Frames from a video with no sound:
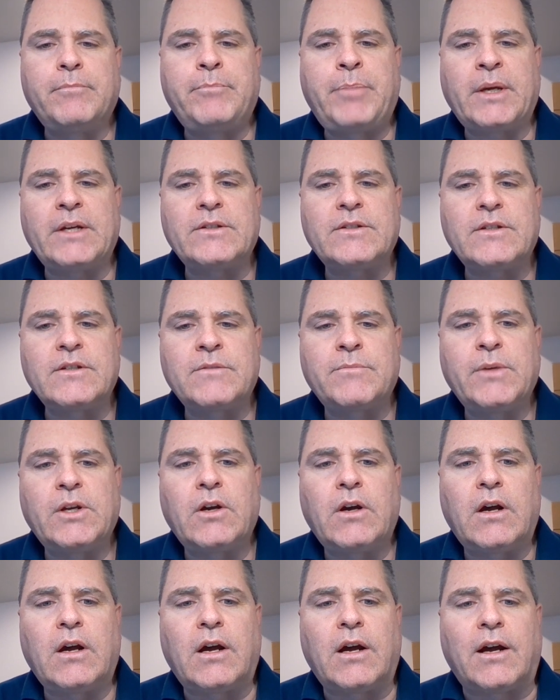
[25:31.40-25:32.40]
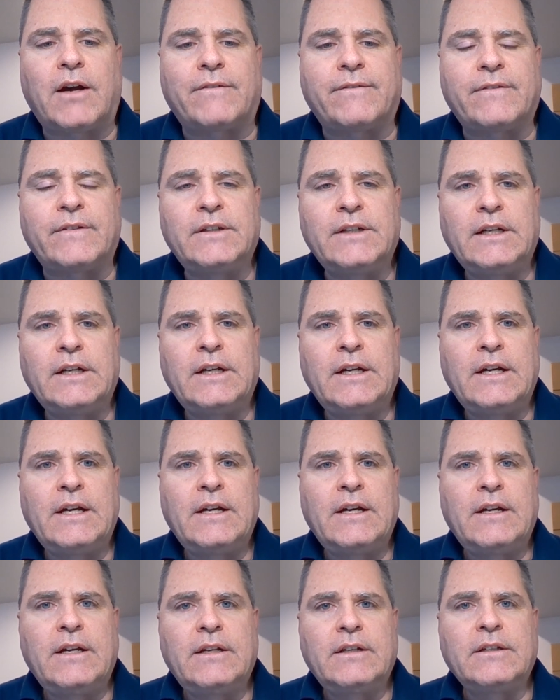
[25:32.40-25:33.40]
Pisses me off
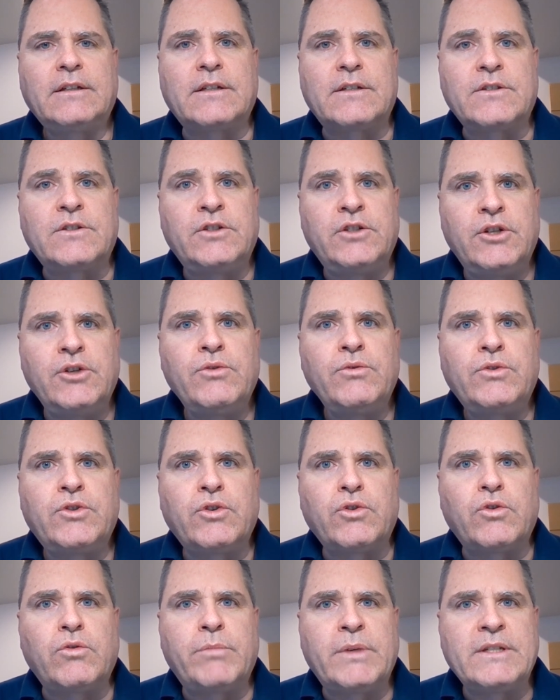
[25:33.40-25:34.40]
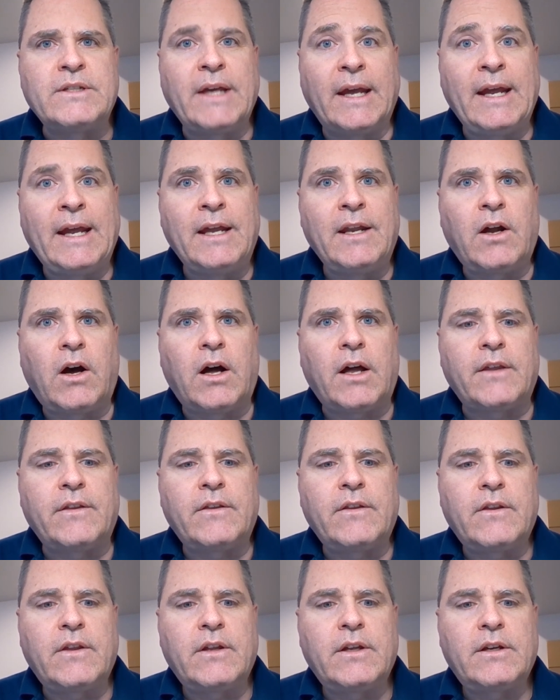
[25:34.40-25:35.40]
because YouTube is in
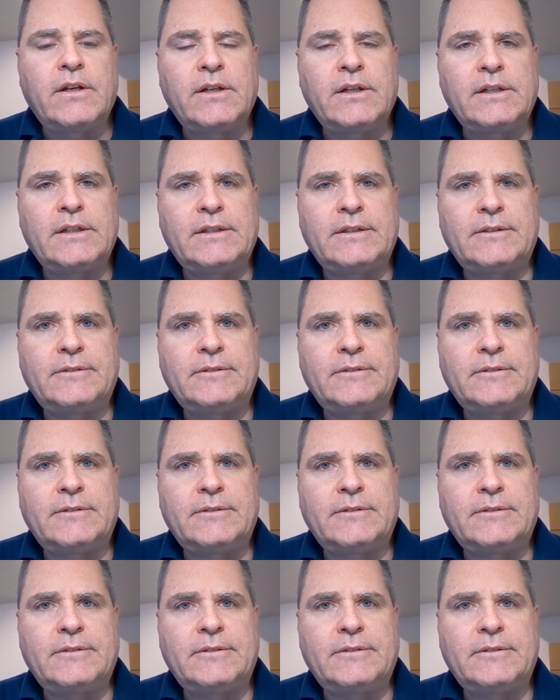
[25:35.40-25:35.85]
on the,